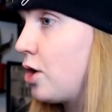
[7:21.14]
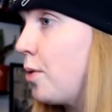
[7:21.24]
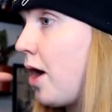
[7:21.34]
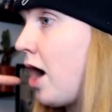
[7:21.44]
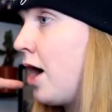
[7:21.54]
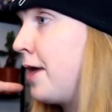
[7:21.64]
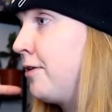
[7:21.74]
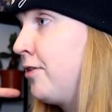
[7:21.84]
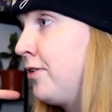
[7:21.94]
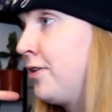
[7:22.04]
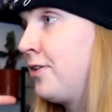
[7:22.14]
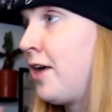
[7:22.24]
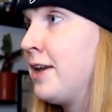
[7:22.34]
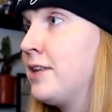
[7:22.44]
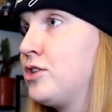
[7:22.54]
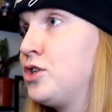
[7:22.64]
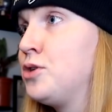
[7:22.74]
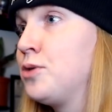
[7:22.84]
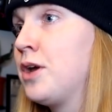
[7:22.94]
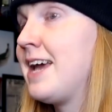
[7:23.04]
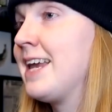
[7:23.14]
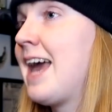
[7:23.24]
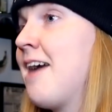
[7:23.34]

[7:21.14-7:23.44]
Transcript: so I decided to take